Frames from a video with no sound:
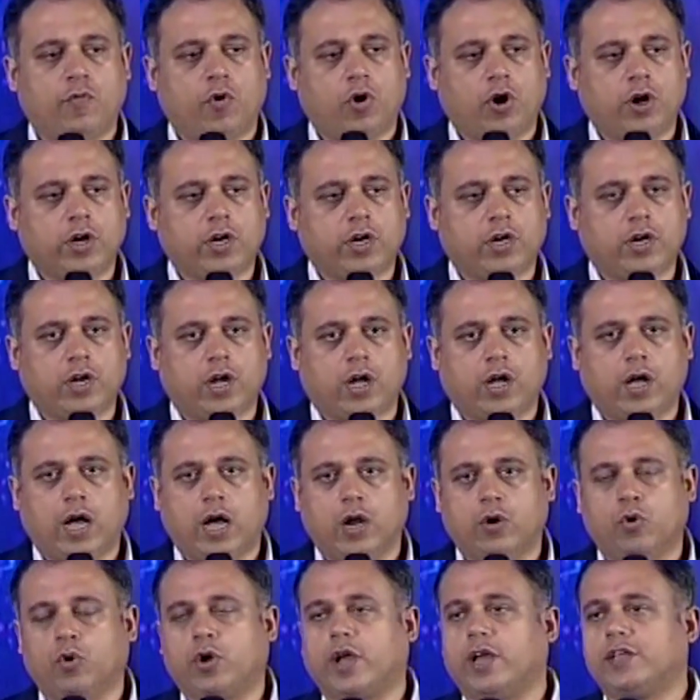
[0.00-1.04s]
from what
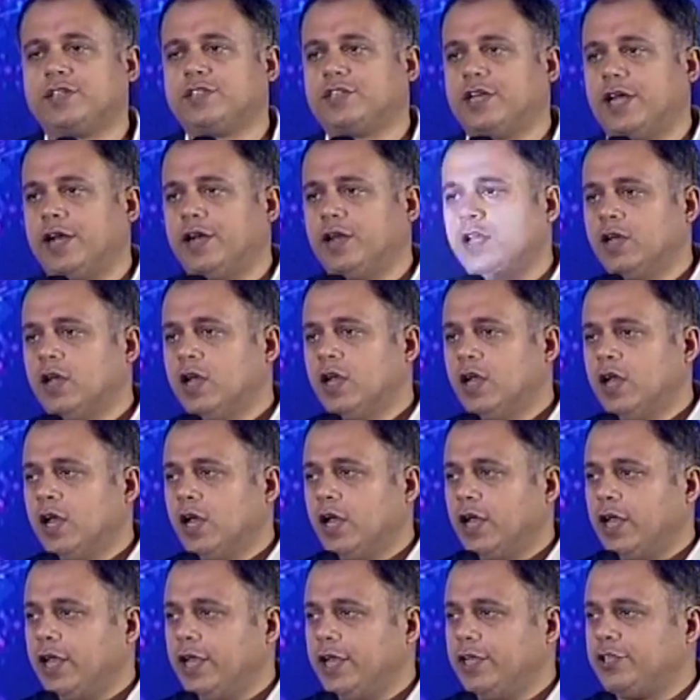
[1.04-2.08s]
Alok had said.
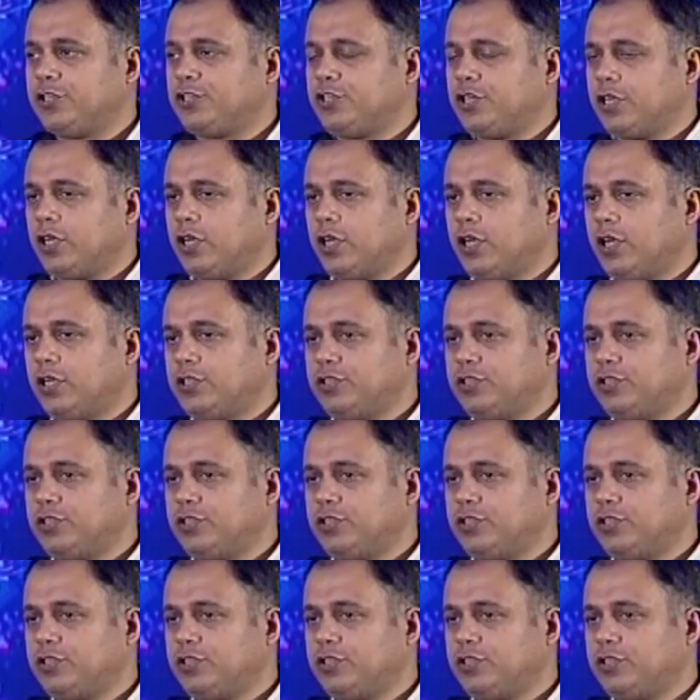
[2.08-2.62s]
It's